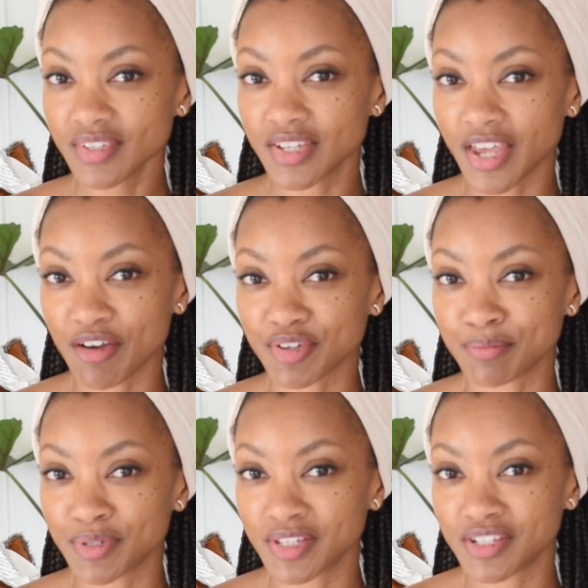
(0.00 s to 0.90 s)
and how it
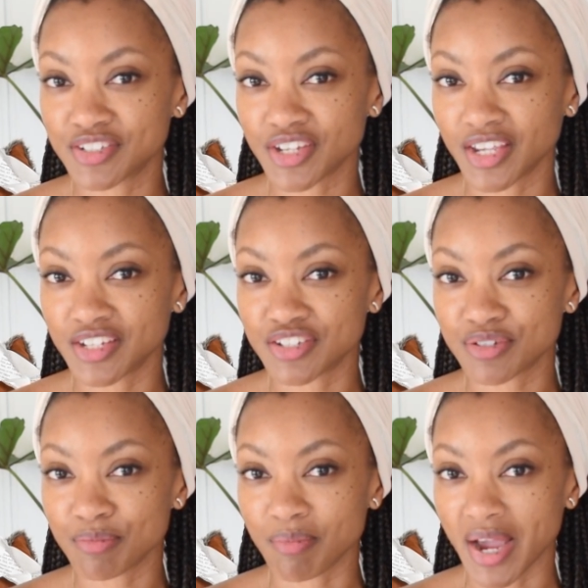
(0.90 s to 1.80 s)
completely
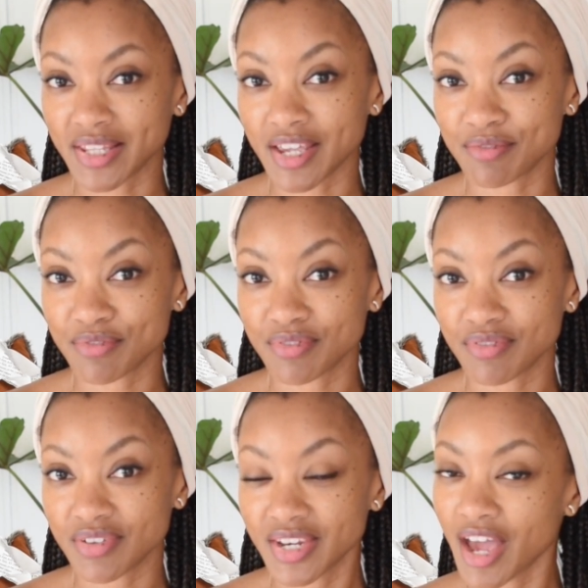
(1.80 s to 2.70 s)
changed my life
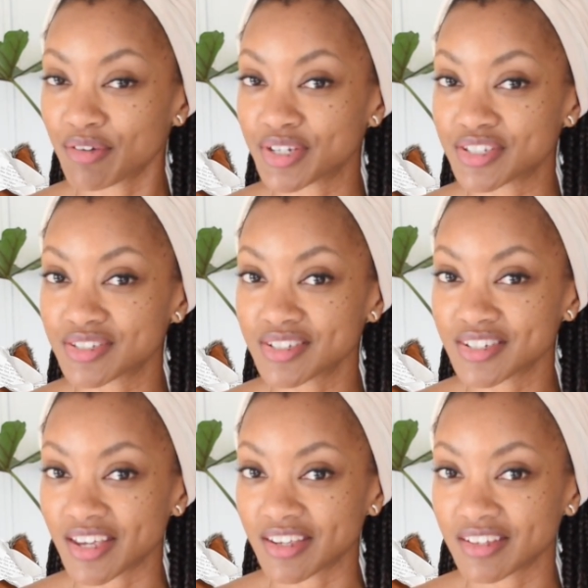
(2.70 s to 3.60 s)
and how it is
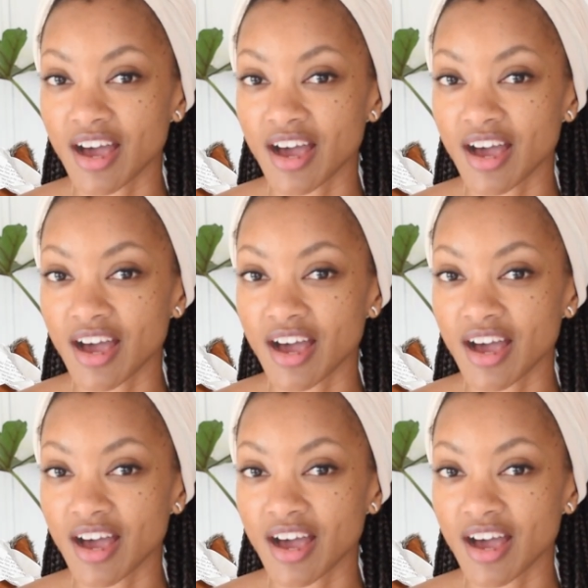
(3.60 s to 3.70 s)
today.